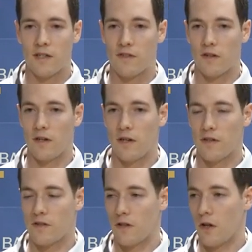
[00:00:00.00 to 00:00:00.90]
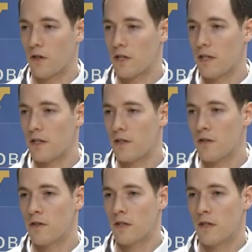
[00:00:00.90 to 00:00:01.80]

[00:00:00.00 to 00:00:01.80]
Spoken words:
It's a long year,